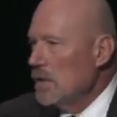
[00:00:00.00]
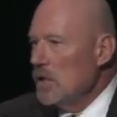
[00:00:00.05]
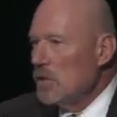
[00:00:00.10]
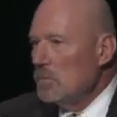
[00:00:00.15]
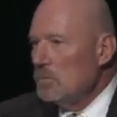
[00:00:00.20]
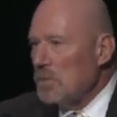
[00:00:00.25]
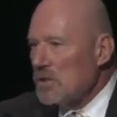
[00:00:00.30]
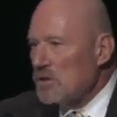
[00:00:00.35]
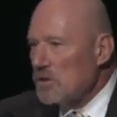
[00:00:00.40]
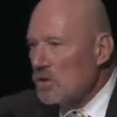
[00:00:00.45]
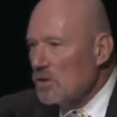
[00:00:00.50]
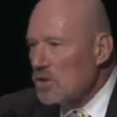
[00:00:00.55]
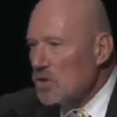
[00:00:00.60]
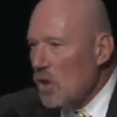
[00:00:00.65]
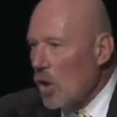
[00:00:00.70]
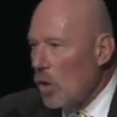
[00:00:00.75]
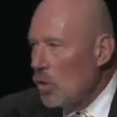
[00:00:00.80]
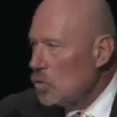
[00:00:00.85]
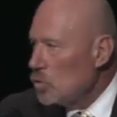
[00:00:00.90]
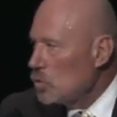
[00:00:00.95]
But there's
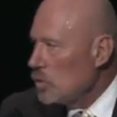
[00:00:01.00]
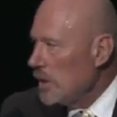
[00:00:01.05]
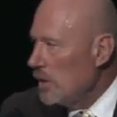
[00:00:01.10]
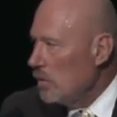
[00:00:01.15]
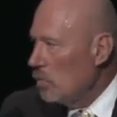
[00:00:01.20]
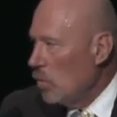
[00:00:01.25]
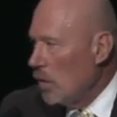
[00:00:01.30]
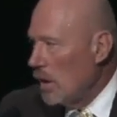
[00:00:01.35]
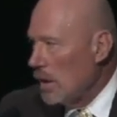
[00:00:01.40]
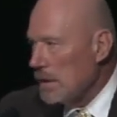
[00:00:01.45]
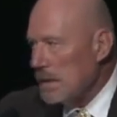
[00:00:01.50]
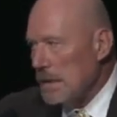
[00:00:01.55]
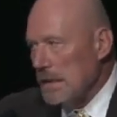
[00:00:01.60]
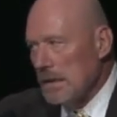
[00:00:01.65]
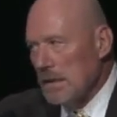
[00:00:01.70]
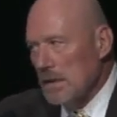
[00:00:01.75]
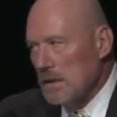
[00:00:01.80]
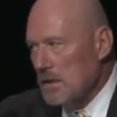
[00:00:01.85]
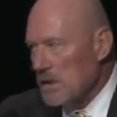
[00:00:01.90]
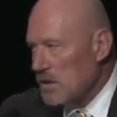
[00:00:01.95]
only one, and
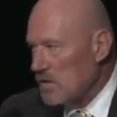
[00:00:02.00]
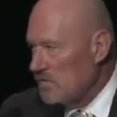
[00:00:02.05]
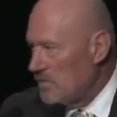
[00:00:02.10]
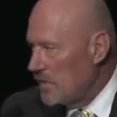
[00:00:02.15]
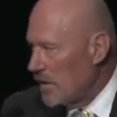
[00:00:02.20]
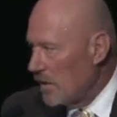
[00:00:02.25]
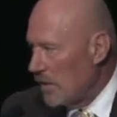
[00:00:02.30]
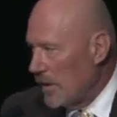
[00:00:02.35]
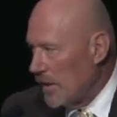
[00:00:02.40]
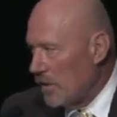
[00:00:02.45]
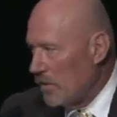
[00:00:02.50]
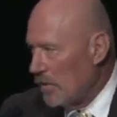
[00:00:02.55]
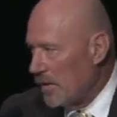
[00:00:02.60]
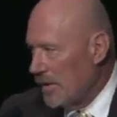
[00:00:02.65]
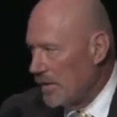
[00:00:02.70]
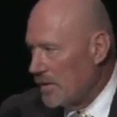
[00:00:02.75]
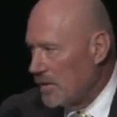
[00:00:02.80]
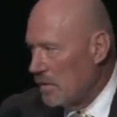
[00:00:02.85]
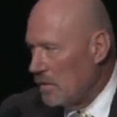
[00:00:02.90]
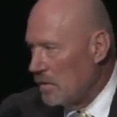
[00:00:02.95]
this is very
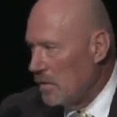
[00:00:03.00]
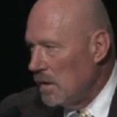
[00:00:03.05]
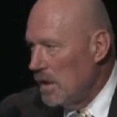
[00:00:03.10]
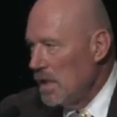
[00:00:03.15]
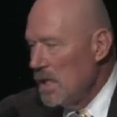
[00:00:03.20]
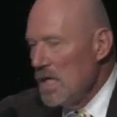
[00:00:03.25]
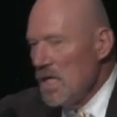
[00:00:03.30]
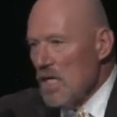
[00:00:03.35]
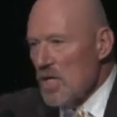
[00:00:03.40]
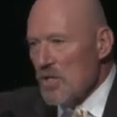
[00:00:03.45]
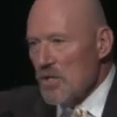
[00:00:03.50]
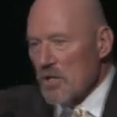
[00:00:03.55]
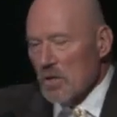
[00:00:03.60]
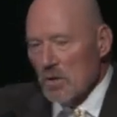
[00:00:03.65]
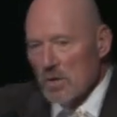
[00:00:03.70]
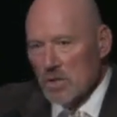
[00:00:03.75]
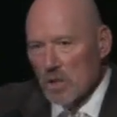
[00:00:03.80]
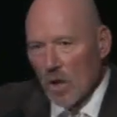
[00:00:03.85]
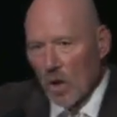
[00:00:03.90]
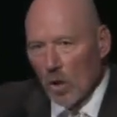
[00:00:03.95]
critical, there
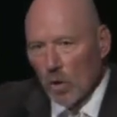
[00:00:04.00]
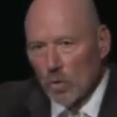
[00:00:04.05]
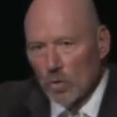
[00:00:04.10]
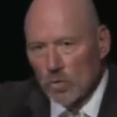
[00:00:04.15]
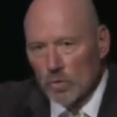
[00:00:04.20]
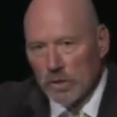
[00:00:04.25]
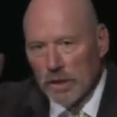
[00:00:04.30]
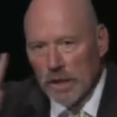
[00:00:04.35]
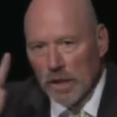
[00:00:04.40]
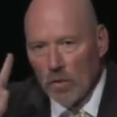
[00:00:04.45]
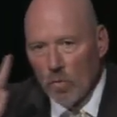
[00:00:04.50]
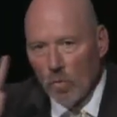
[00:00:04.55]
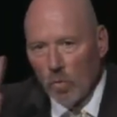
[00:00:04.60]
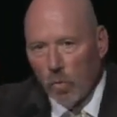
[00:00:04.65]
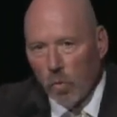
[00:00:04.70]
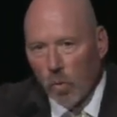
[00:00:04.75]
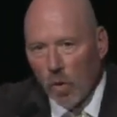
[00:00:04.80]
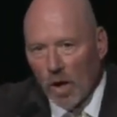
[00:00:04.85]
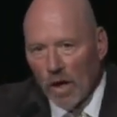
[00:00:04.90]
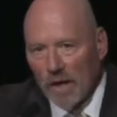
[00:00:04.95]
is only
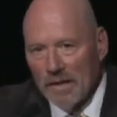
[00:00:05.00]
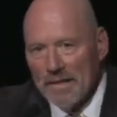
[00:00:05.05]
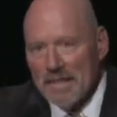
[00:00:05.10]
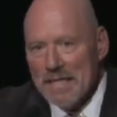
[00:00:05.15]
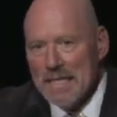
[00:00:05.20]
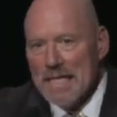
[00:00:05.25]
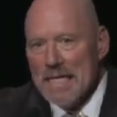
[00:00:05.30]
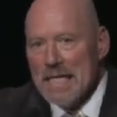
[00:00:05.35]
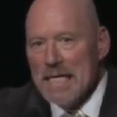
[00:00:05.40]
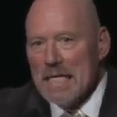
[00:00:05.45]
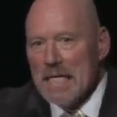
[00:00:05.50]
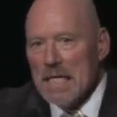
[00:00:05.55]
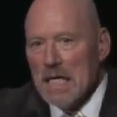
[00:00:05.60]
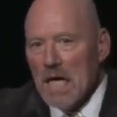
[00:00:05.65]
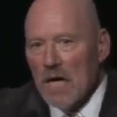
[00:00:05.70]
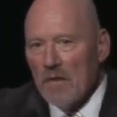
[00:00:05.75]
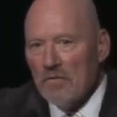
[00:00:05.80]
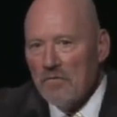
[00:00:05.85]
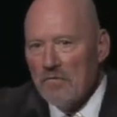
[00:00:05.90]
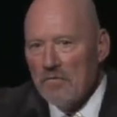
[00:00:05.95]
one
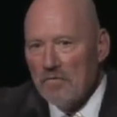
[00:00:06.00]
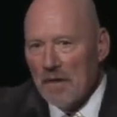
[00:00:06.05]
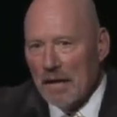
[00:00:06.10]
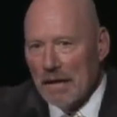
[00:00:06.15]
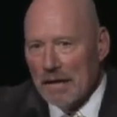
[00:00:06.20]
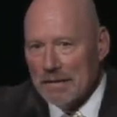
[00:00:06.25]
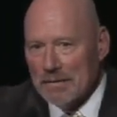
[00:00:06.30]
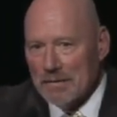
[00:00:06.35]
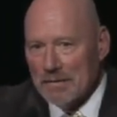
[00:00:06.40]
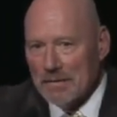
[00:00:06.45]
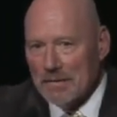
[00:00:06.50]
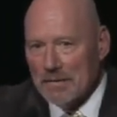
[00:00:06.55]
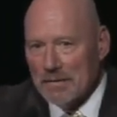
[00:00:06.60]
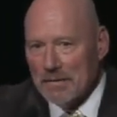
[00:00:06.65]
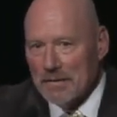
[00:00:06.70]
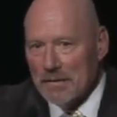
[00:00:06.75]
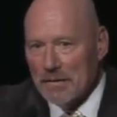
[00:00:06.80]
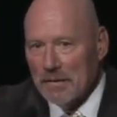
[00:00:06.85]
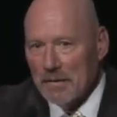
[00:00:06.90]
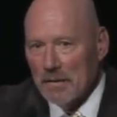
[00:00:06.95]

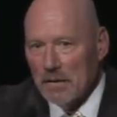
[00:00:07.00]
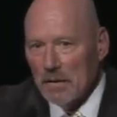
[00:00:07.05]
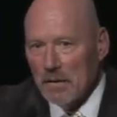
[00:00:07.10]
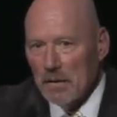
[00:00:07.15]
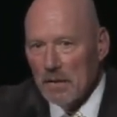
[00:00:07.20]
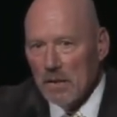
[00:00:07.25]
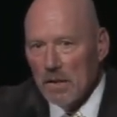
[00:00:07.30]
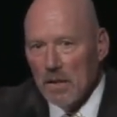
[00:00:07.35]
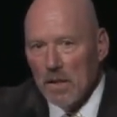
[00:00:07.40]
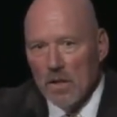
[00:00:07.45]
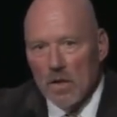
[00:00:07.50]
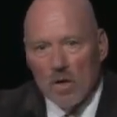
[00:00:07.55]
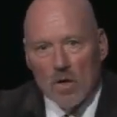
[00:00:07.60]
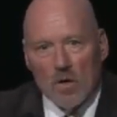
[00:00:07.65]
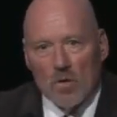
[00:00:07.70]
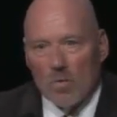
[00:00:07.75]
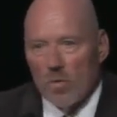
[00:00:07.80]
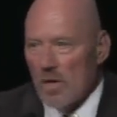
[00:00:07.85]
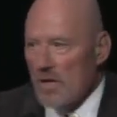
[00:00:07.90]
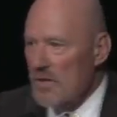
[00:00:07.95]
offense
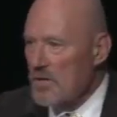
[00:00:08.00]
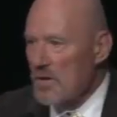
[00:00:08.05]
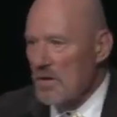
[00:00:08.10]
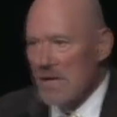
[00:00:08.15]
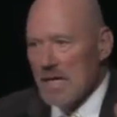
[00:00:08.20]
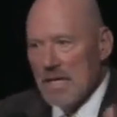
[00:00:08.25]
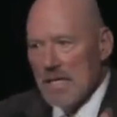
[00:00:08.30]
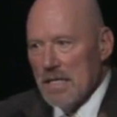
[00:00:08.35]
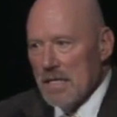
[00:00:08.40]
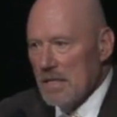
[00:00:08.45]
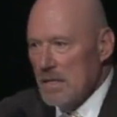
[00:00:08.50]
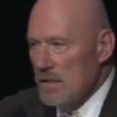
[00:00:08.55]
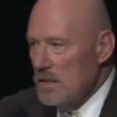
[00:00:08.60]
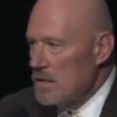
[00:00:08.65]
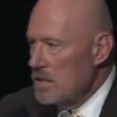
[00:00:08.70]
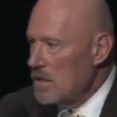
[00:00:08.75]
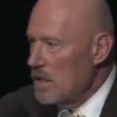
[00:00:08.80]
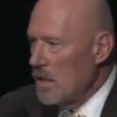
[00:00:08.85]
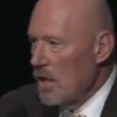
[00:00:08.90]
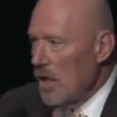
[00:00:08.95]
where there
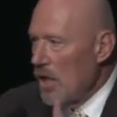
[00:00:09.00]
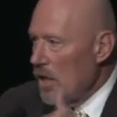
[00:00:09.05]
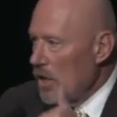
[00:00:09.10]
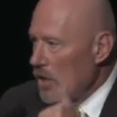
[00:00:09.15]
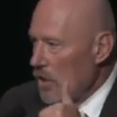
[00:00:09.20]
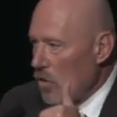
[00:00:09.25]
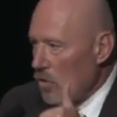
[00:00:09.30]
is no